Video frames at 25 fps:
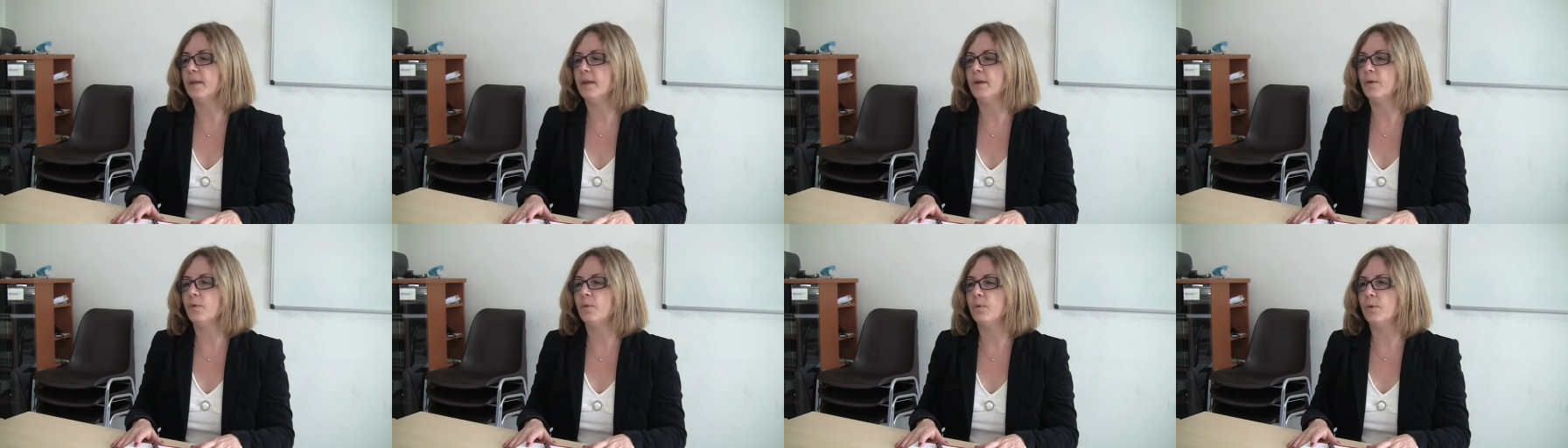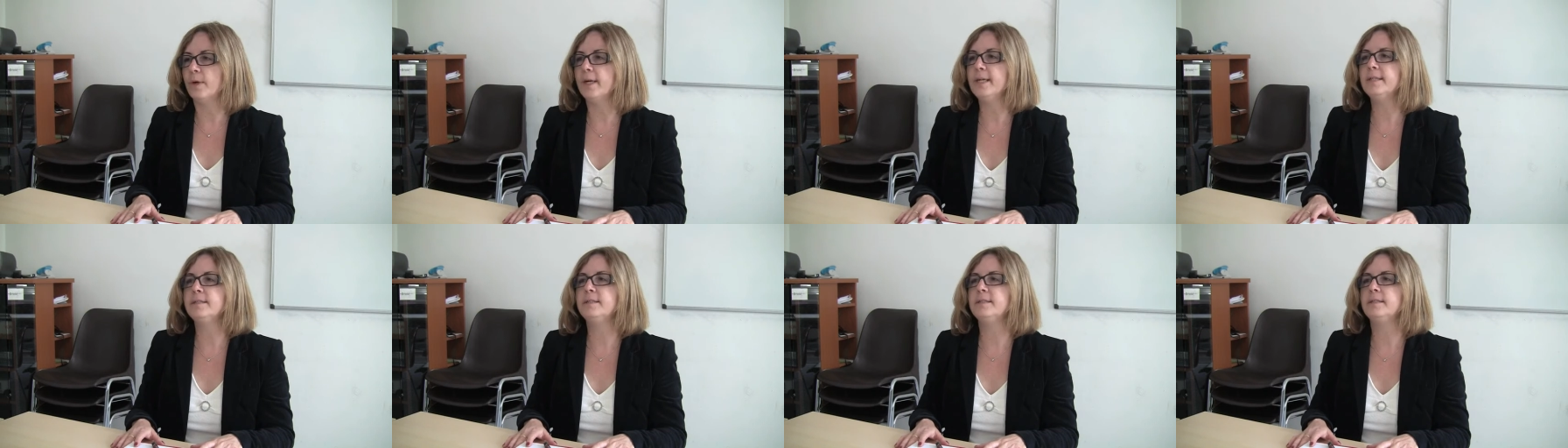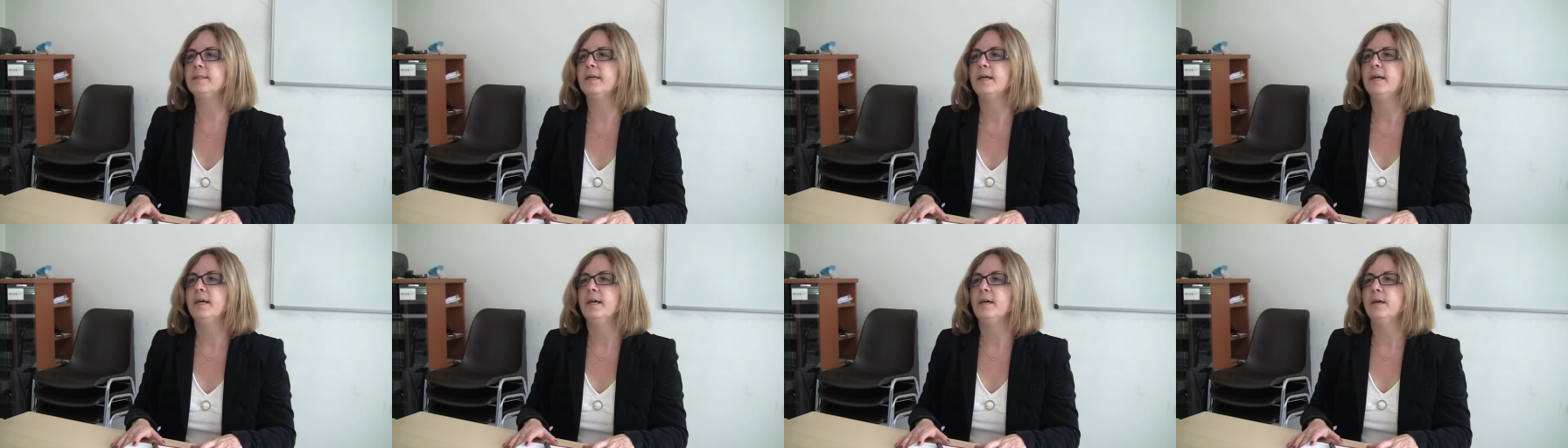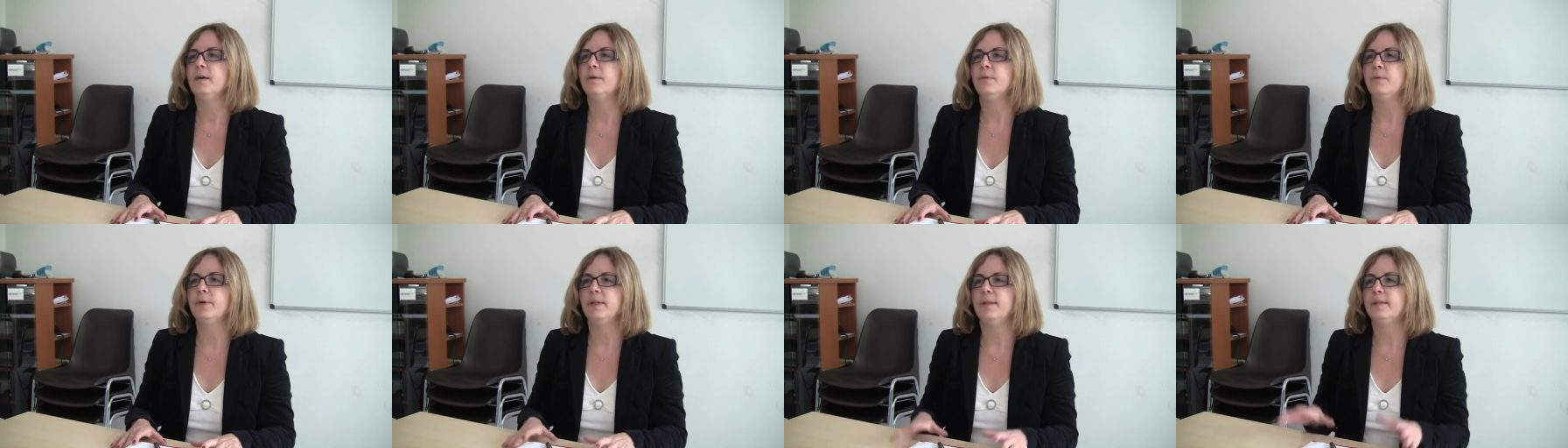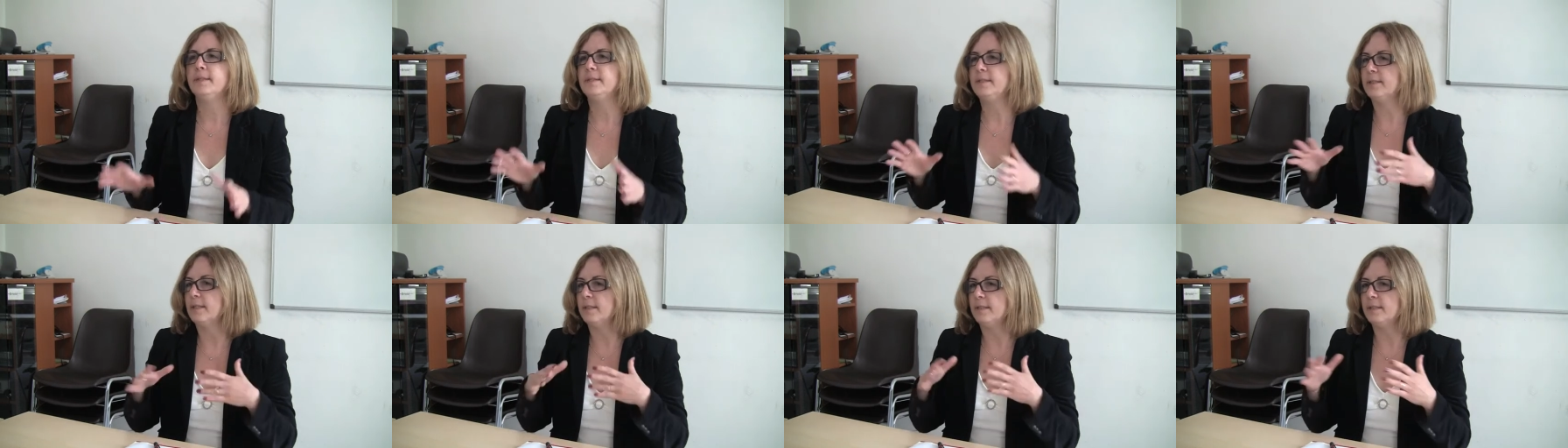course with
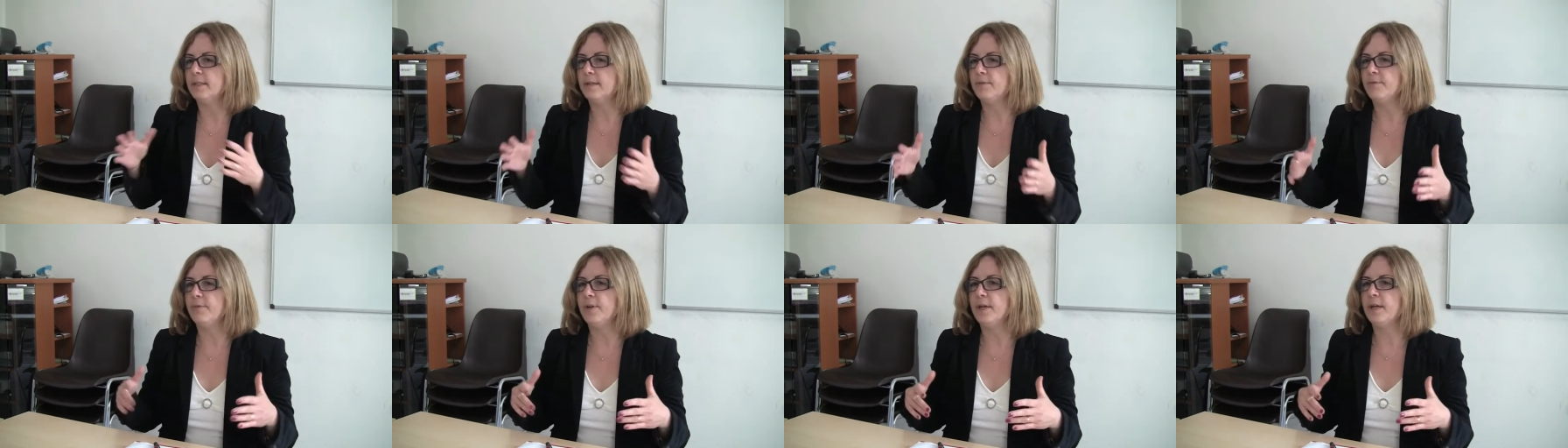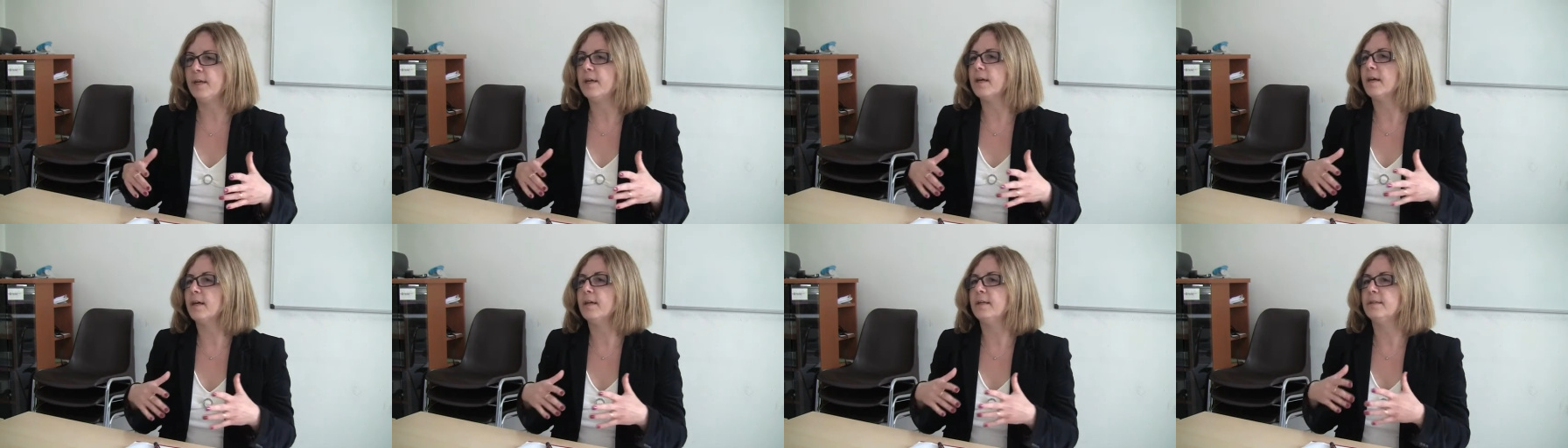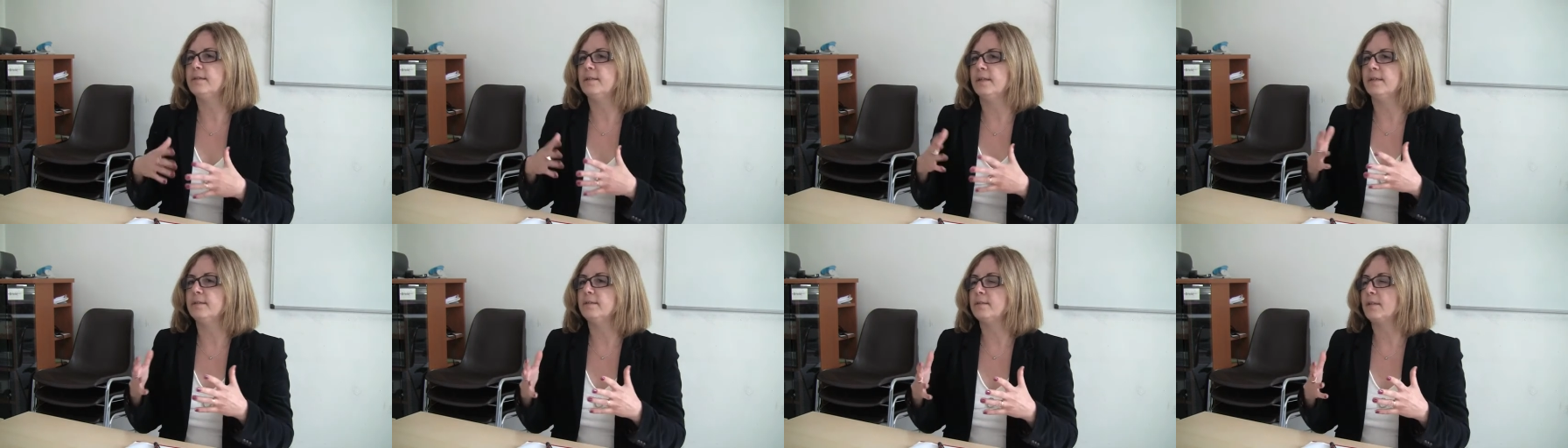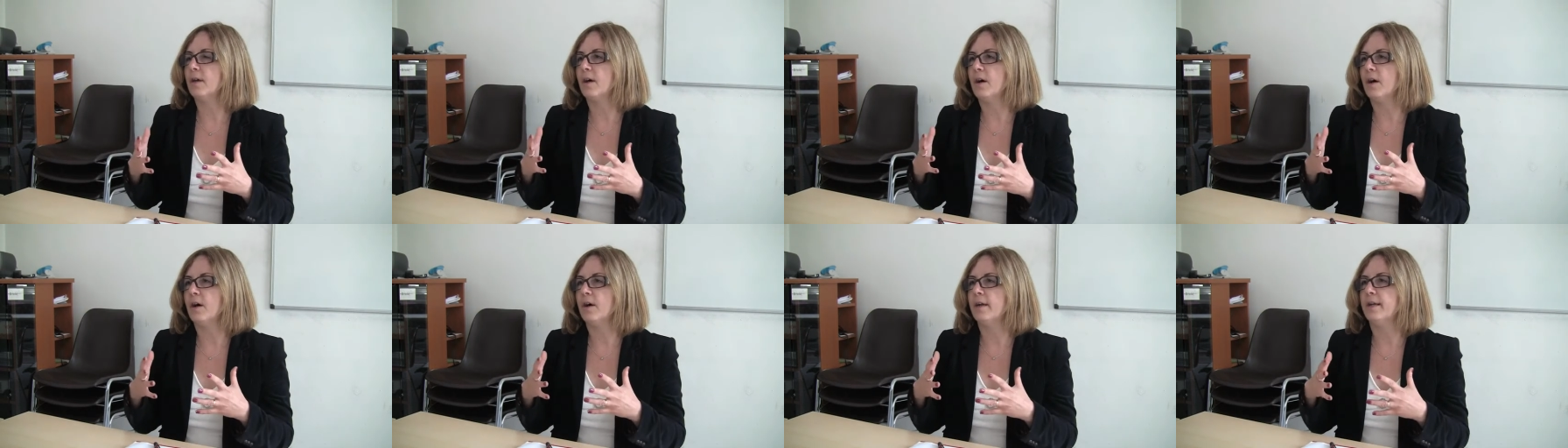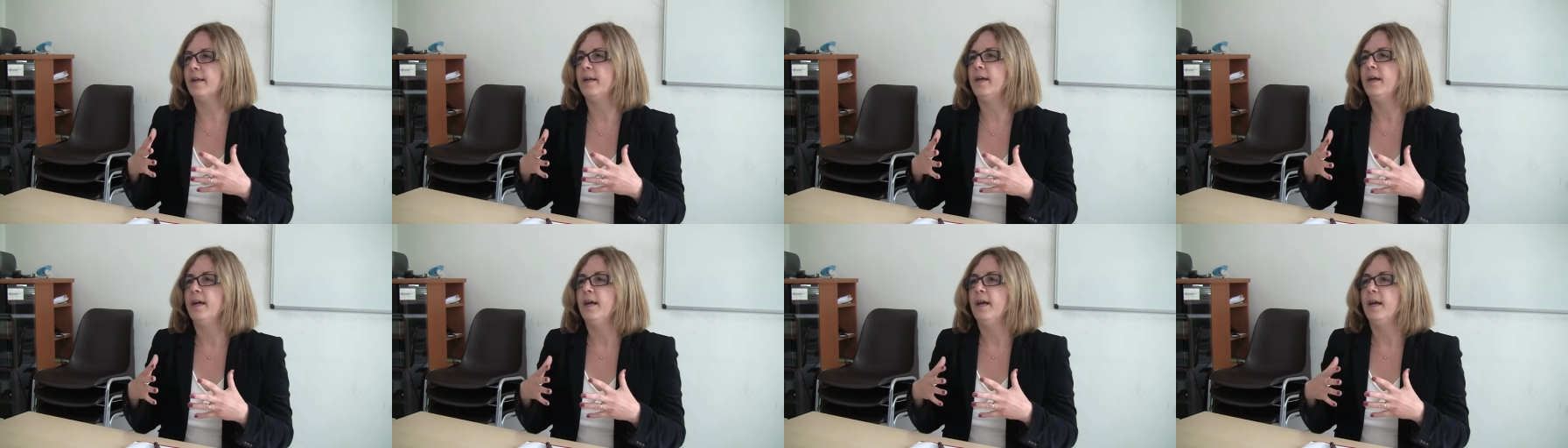a certificate and so on.